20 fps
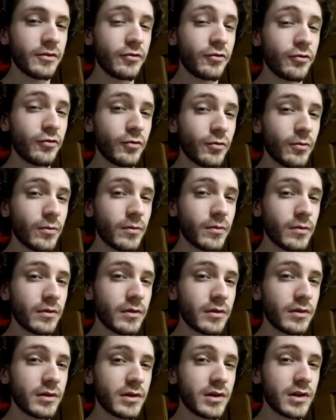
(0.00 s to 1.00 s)

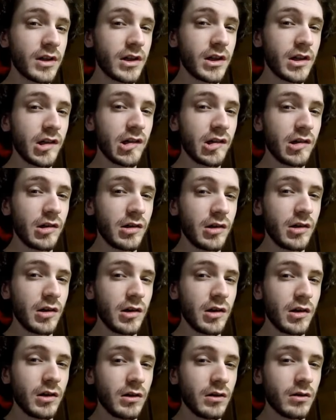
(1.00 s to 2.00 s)
sure.
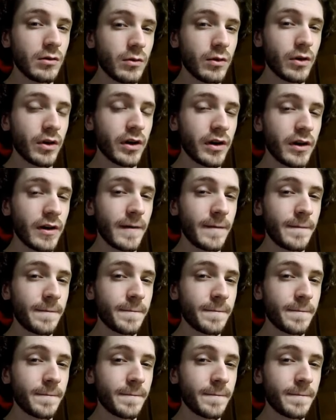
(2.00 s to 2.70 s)
Okay.